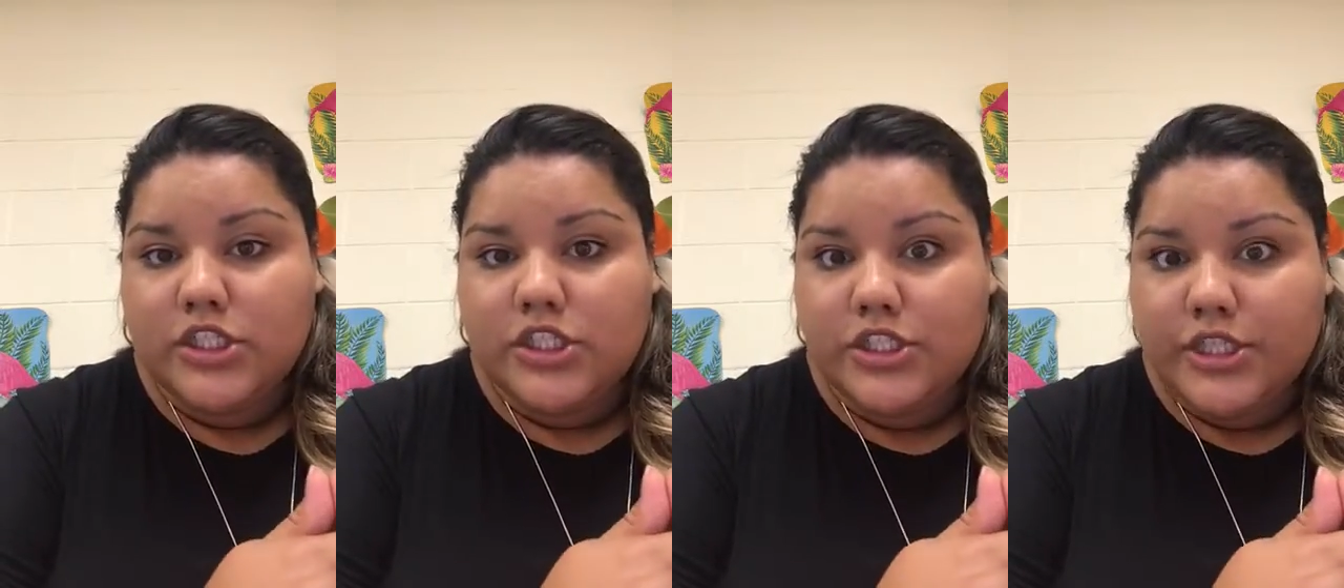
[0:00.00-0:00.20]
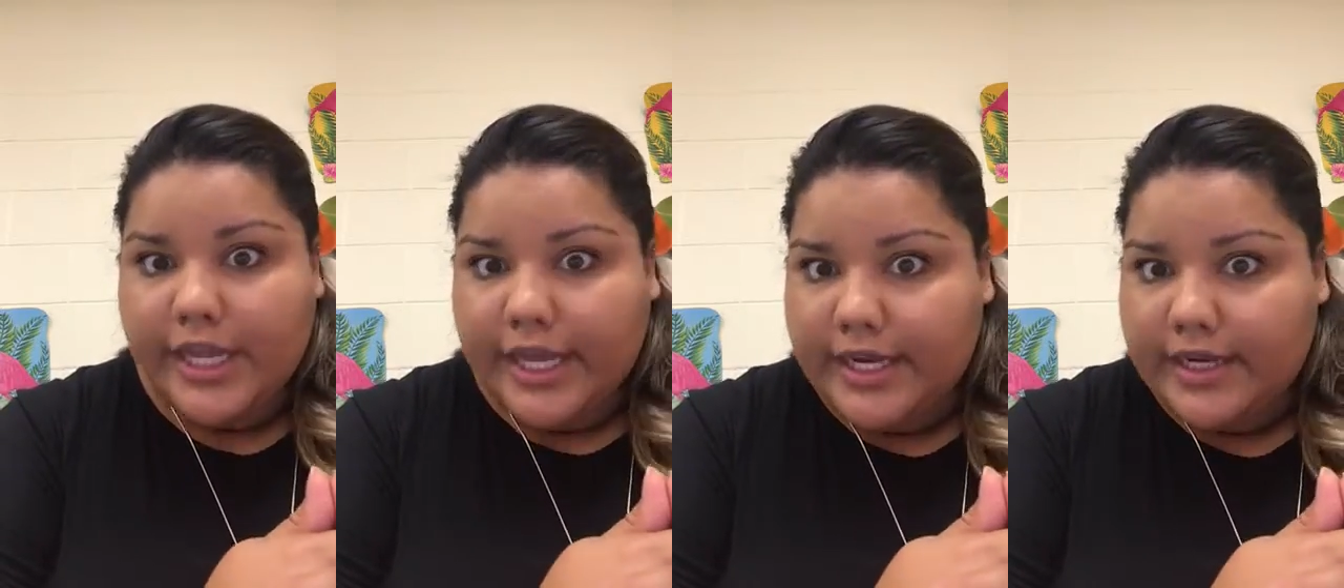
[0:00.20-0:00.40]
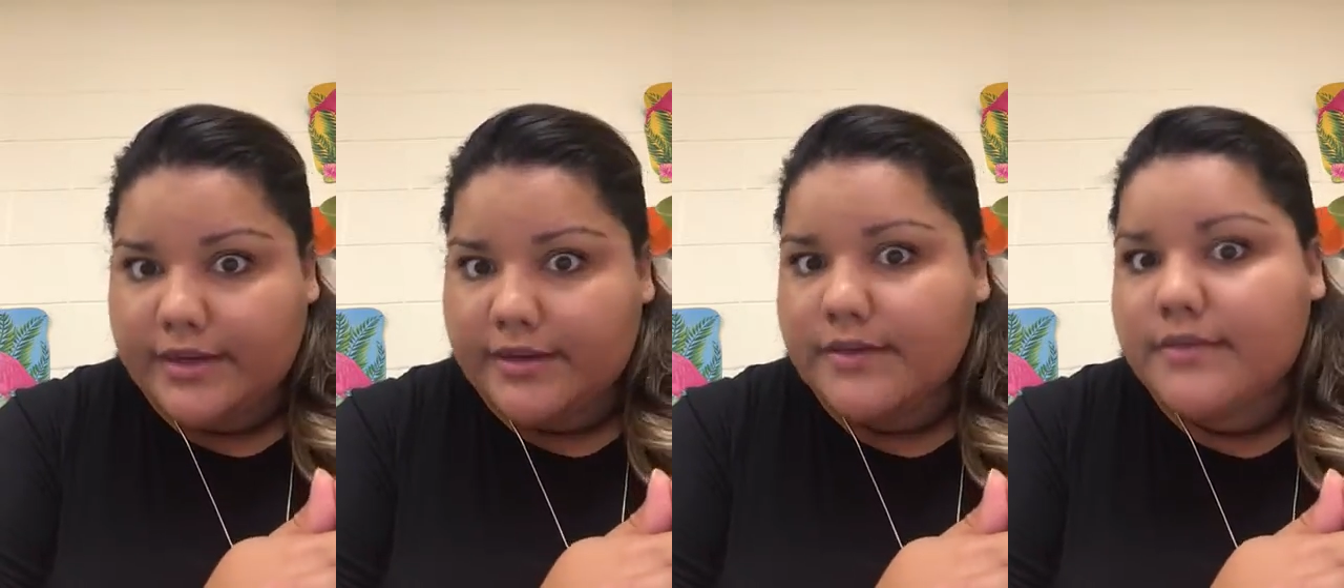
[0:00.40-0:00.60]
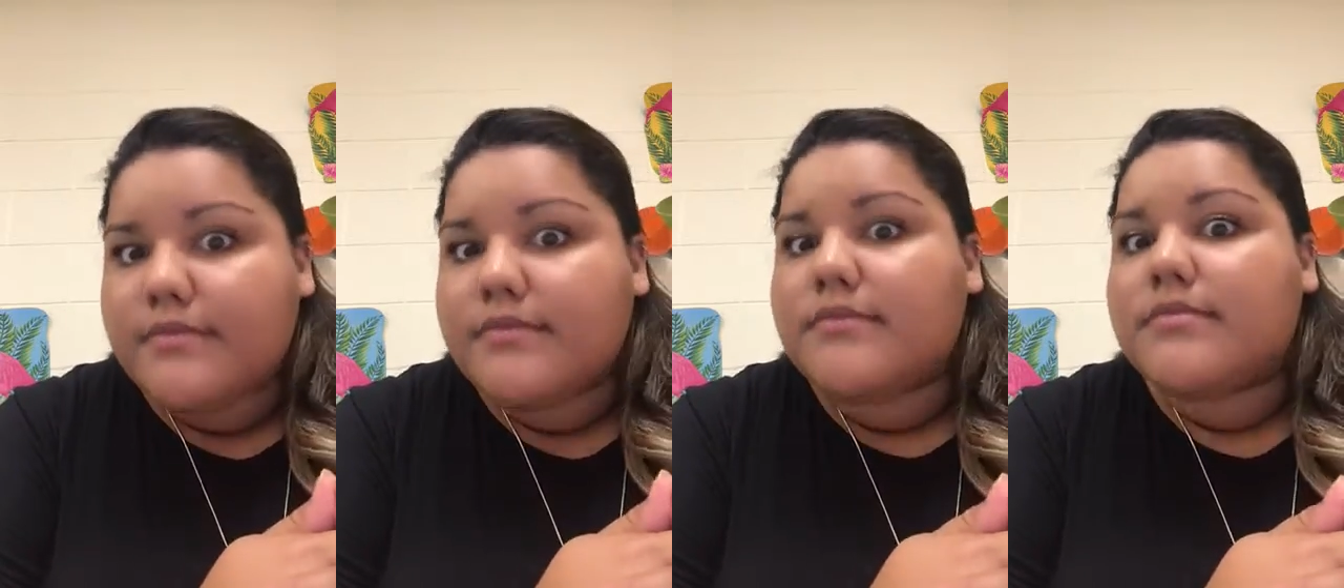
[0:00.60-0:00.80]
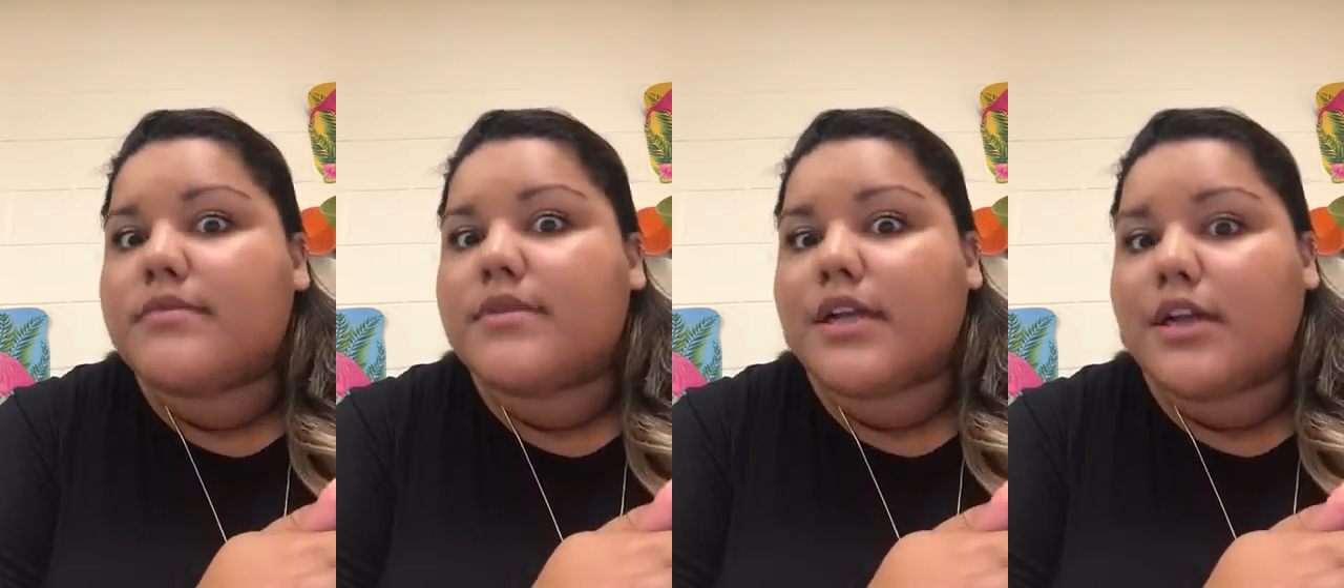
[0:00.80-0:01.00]
check
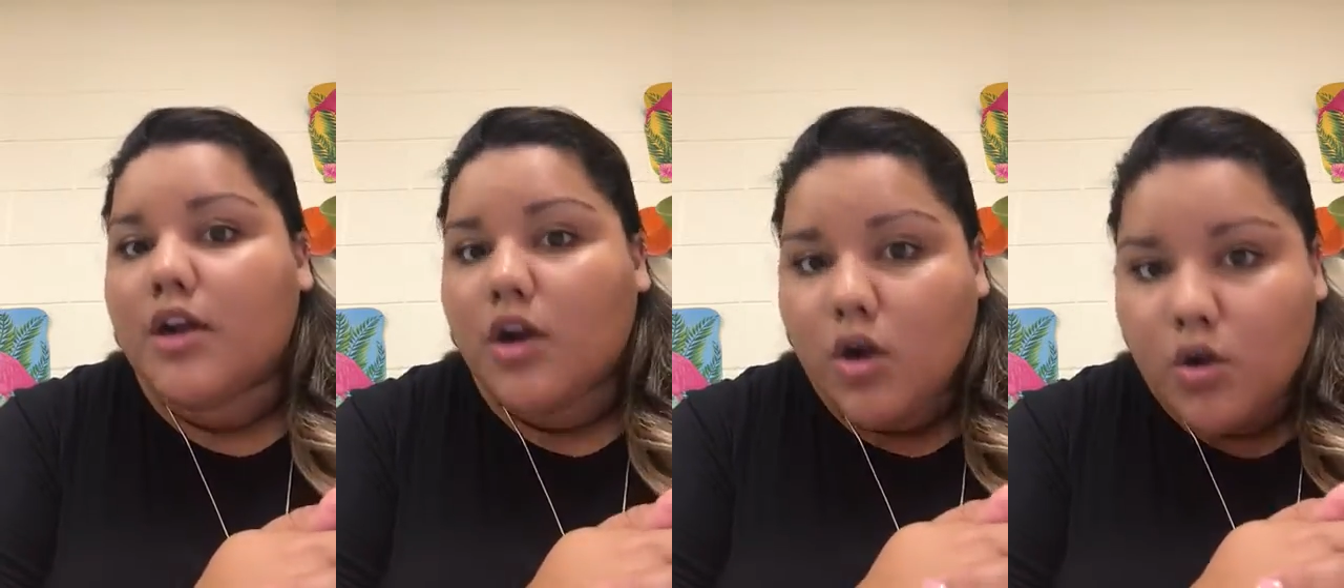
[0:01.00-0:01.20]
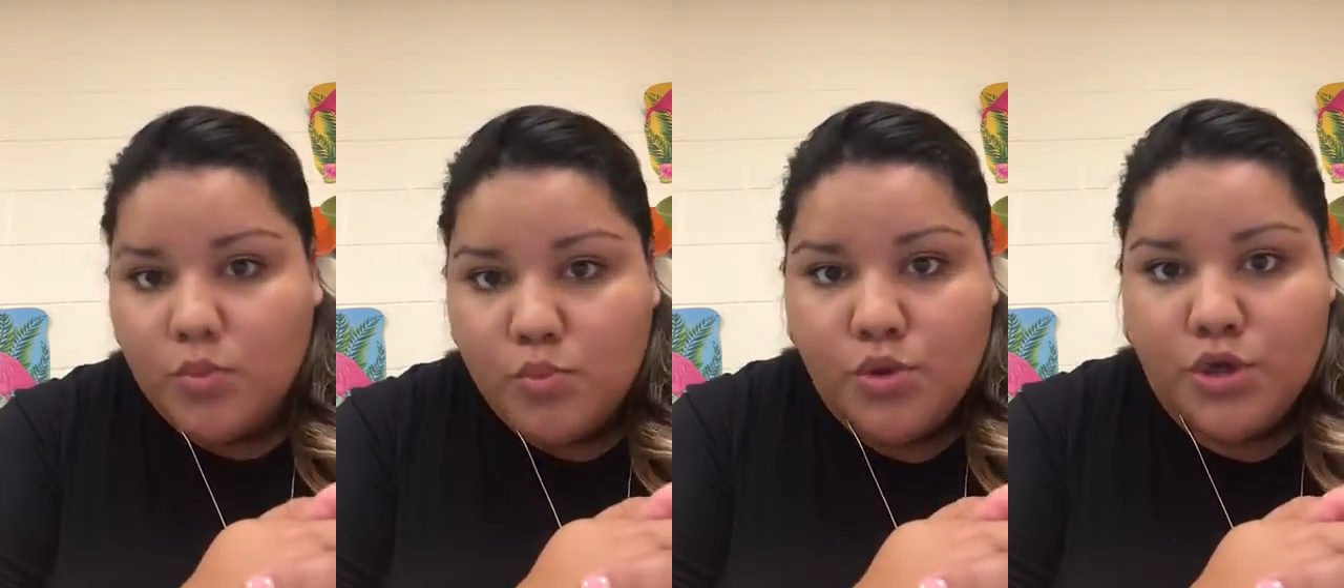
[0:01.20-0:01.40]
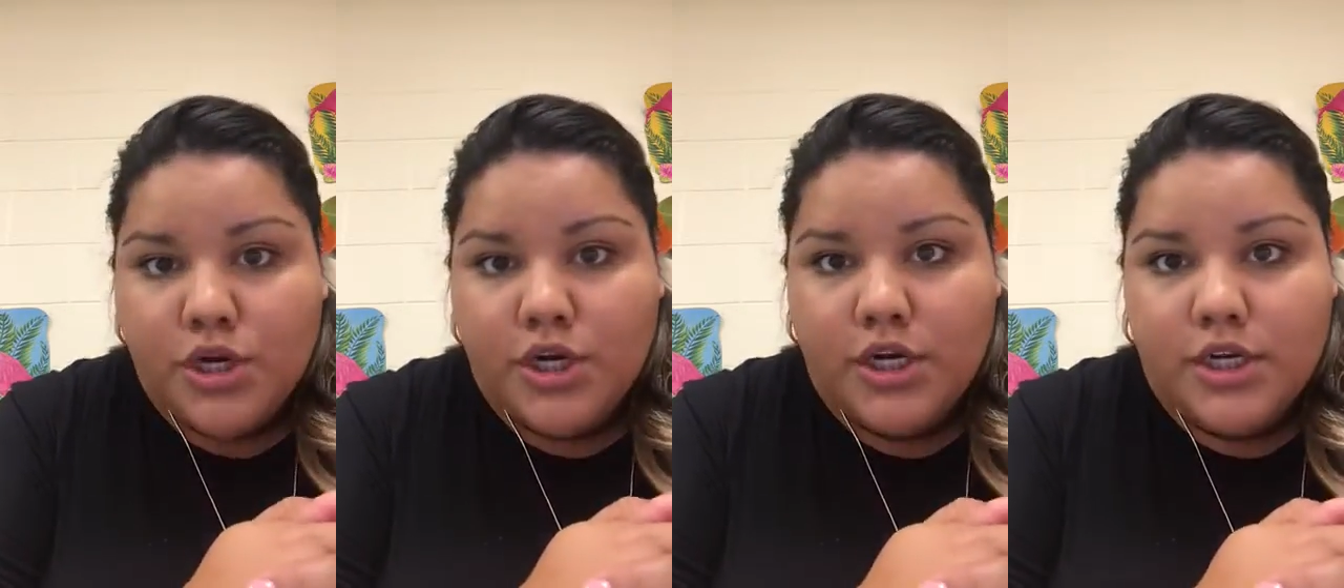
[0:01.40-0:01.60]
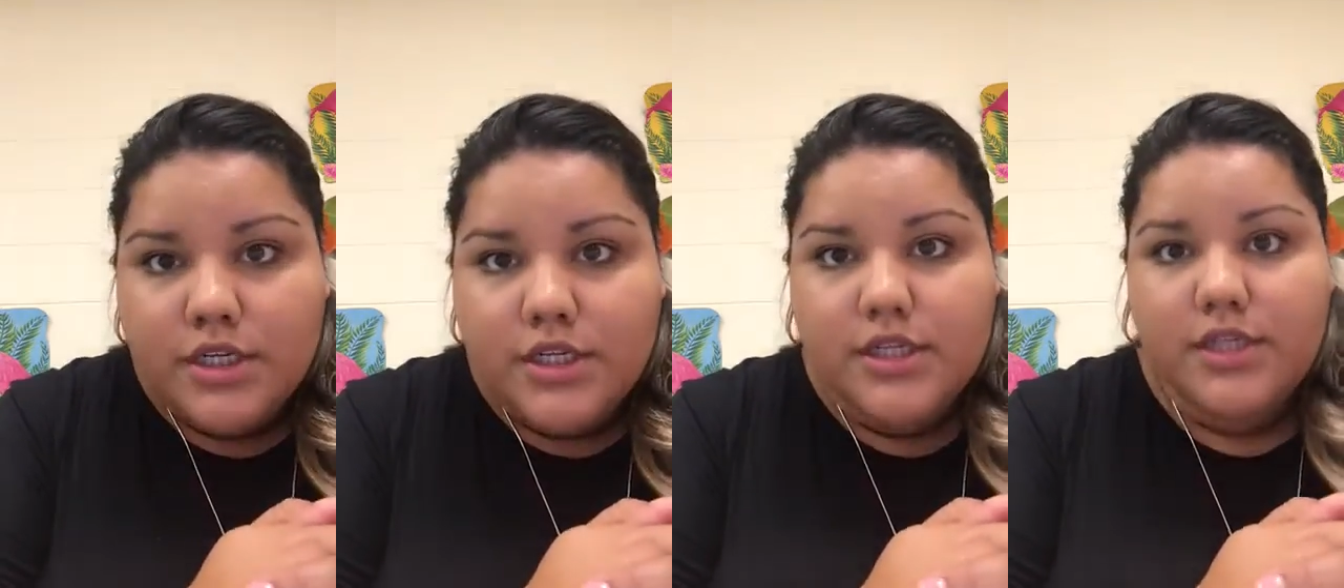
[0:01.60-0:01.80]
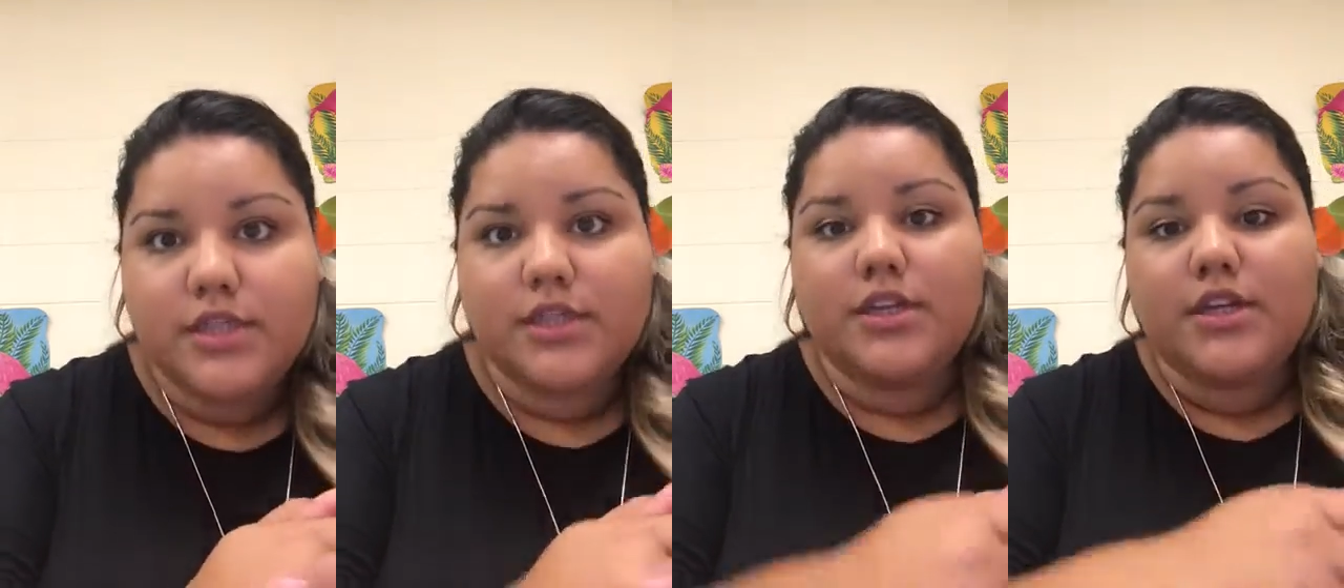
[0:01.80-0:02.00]
their
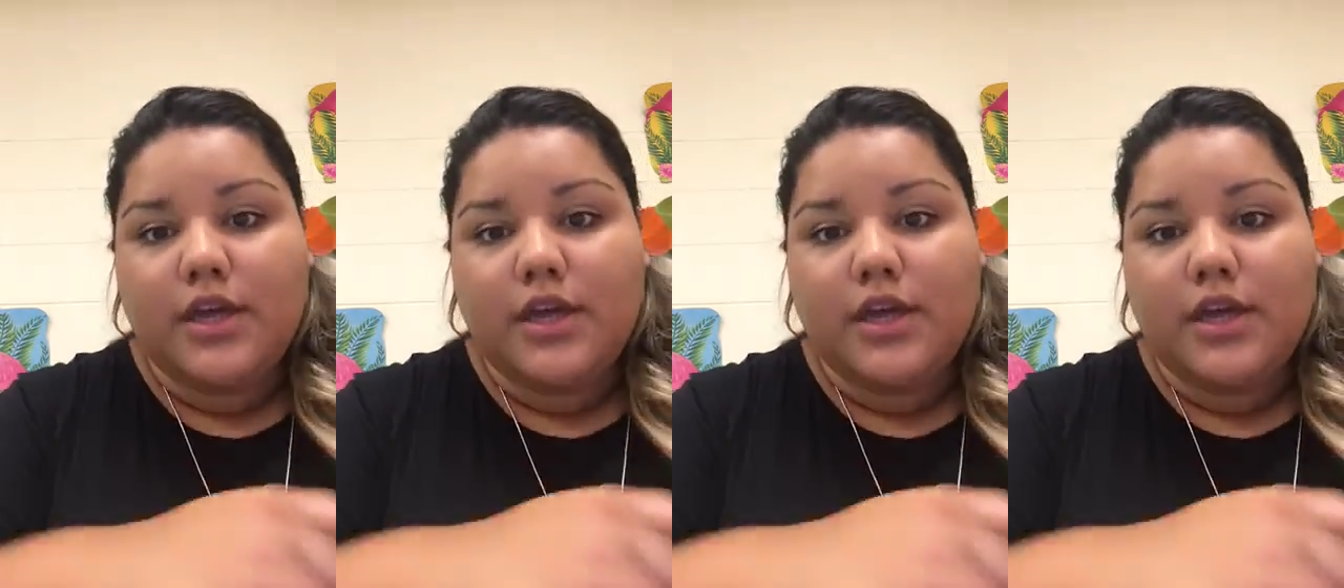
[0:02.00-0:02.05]
homework.